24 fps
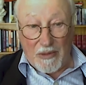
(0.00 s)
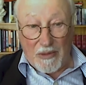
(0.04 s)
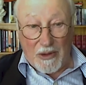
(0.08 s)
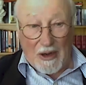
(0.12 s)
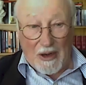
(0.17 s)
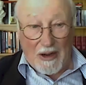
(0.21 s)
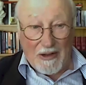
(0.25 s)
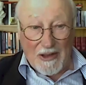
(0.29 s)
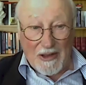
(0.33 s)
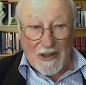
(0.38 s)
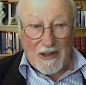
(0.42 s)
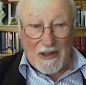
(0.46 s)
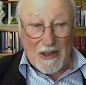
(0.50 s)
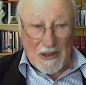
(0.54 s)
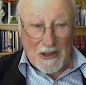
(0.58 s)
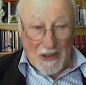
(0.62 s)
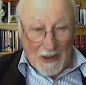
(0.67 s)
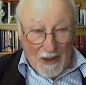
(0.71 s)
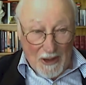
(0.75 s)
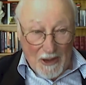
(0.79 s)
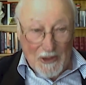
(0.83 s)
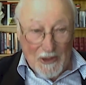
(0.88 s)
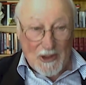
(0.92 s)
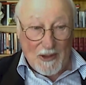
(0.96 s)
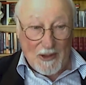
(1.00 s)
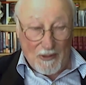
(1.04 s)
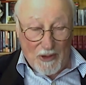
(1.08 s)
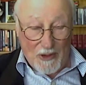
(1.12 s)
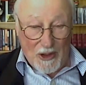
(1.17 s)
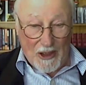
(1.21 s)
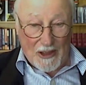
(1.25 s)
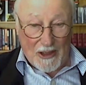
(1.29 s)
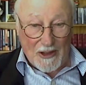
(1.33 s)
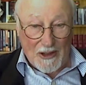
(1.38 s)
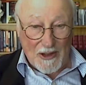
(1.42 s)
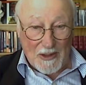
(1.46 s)
There's lots of
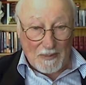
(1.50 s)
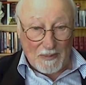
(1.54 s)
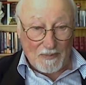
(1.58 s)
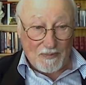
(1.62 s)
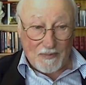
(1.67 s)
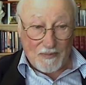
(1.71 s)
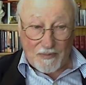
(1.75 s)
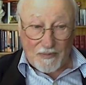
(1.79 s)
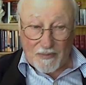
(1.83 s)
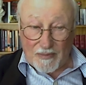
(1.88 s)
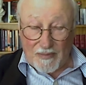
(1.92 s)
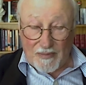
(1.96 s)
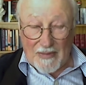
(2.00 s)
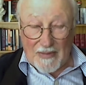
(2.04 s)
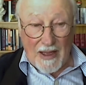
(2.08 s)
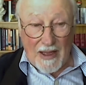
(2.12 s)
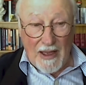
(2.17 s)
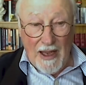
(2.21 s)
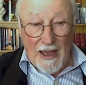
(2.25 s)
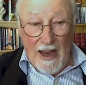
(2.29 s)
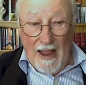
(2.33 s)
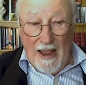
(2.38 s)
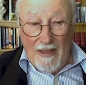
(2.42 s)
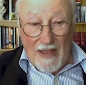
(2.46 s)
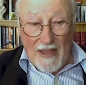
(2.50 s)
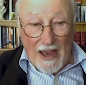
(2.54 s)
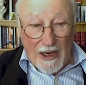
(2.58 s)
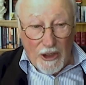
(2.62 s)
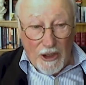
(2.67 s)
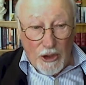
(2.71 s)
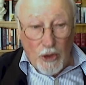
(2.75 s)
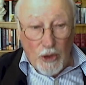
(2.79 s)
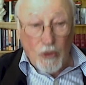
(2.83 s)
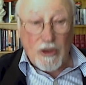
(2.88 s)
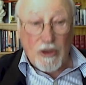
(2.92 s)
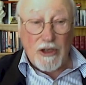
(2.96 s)
things that
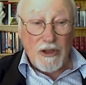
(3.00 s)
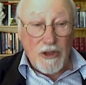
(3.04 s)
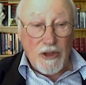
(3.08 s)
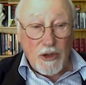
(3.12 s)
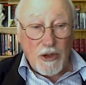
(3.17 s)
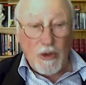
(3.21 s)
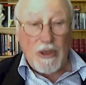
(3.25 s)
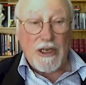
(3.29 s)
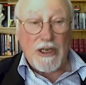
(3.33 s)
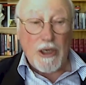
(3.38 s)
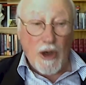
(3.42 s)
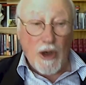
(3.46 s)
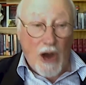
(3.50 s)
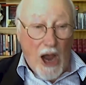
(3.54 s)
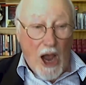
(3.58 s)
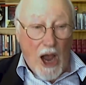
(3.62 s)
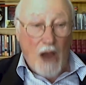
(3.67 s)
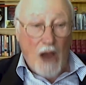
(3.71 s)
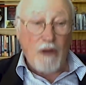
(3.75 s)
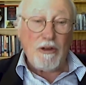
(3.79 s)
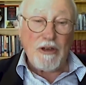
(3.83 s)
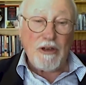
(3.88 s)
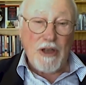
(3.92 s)
you can do in your own